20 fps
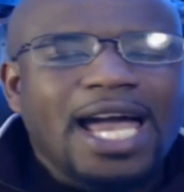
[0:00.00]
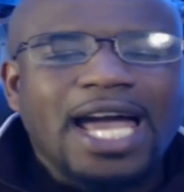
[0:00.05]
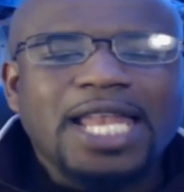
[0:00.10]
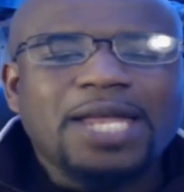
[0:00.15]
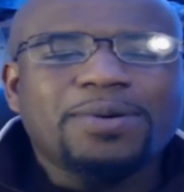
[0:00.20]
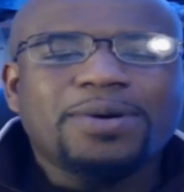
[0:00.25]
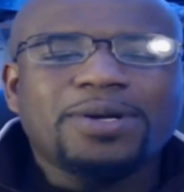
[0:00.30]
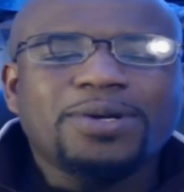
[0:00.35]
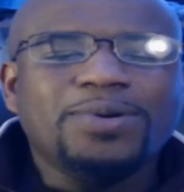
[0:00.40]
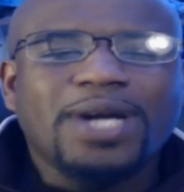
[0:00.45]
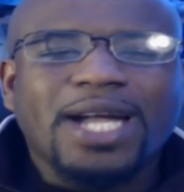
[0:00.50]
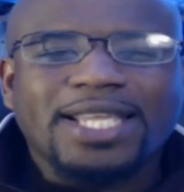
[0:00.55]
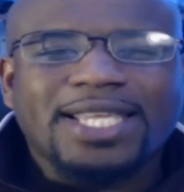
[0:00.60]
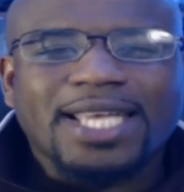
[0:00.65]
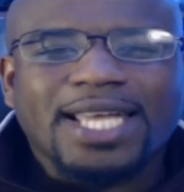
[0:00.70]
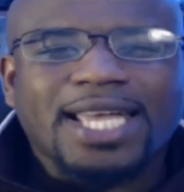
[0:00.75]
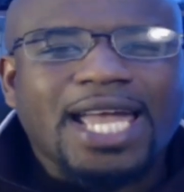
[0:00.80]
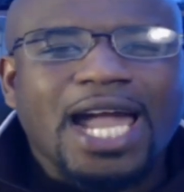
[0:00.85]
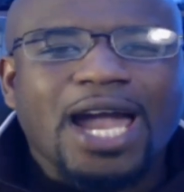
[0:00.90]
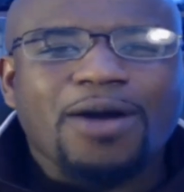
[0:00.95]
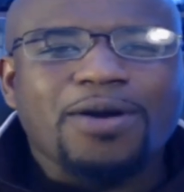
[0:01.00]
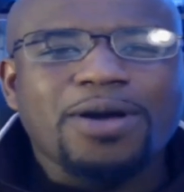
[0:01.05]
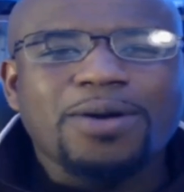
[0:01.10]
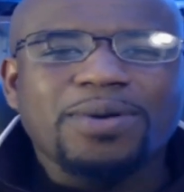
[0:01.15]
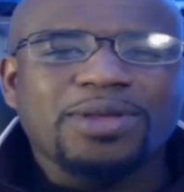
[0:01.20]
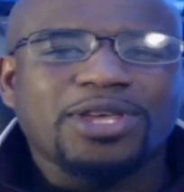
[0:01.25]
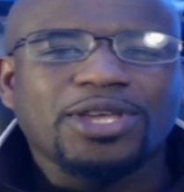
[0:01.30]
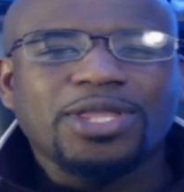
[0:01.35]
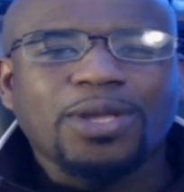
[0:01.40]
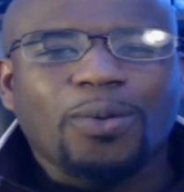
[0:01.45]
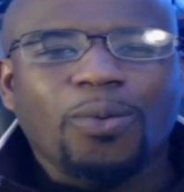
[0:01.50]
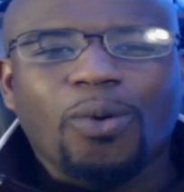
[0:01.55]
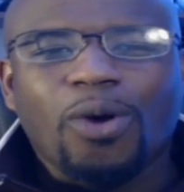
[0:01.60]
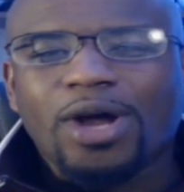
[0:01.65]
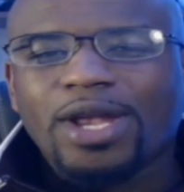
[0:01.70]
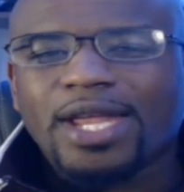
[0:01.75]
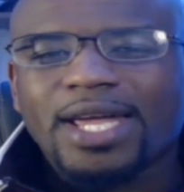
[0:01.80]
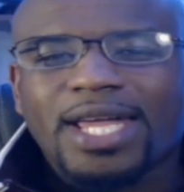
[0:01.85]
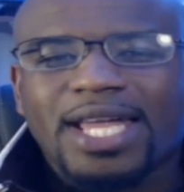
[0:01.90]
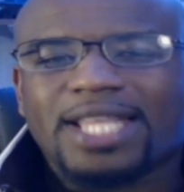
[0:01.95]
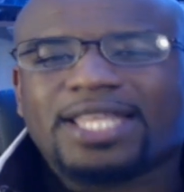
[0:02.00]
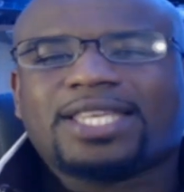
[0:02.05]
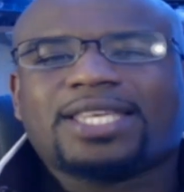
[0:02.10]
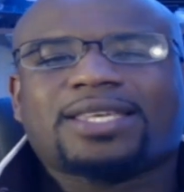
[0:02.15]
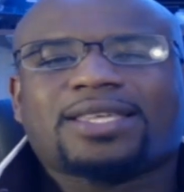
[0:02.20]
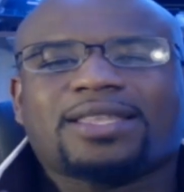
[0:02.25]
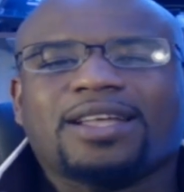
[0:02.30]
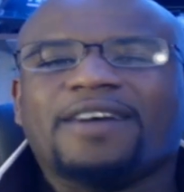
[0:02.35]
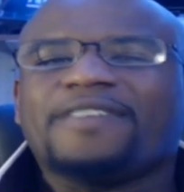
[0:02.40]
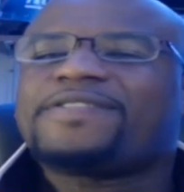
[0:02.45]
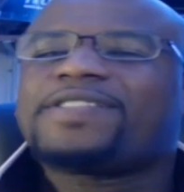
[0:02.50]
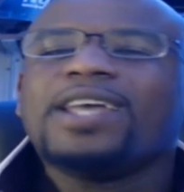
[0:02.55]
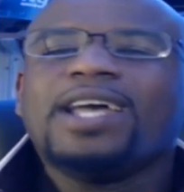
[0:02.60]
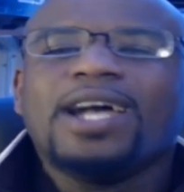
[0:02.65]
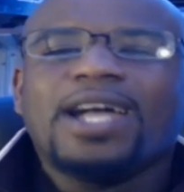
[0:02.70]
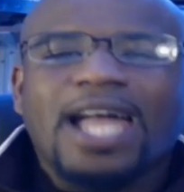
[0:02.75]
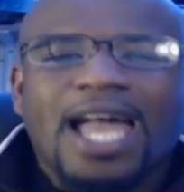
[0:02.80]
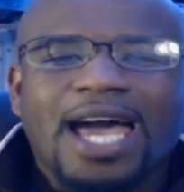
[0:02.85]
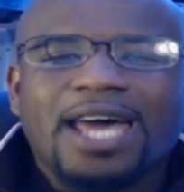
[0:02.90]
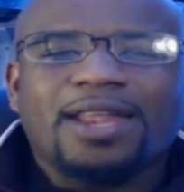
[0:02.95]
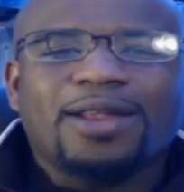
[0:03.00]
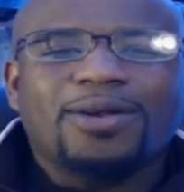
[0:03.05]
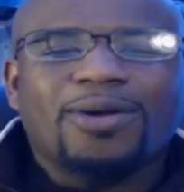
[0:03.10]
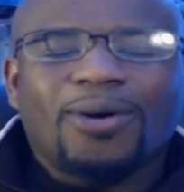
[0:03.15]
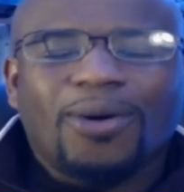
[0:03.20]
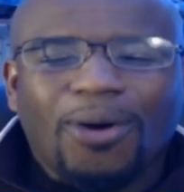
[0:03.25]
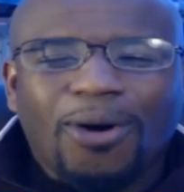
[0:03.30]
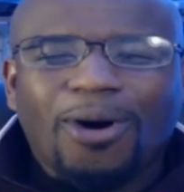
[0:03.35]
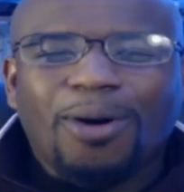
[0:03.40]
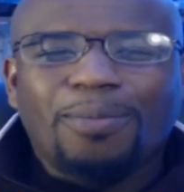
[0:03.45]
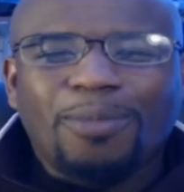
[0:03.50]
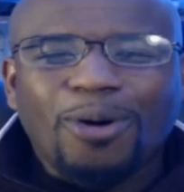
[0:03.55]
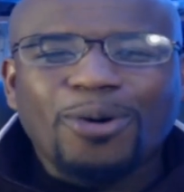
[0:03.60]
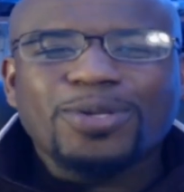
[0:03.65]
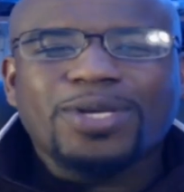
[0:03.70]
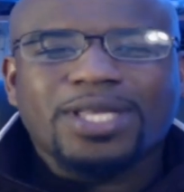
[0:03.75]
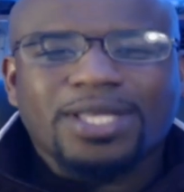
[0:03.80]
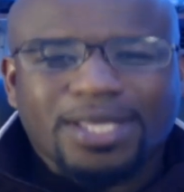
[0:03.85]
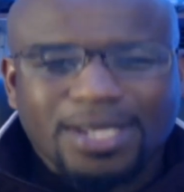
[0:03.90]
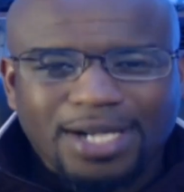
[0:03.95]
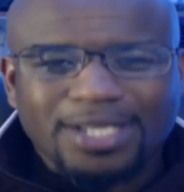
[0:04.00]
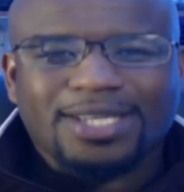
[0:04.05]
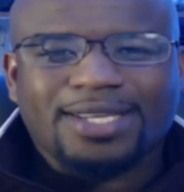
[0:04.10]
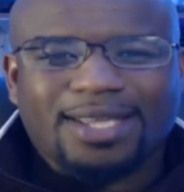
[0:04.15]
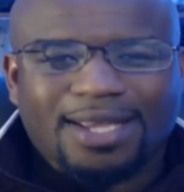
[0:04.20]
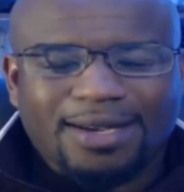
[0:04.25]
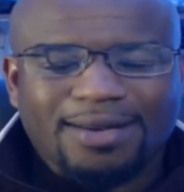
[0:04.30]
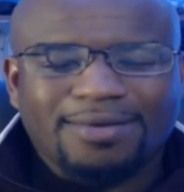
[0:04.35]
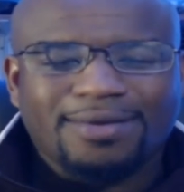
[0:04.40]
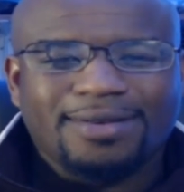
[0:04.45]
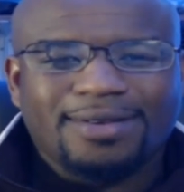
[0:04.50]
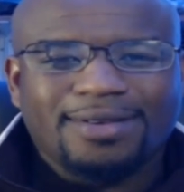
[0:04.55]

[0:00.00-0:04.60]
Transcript: Anyone who gets a carry within the one and gets stuffed had an almost touchdown.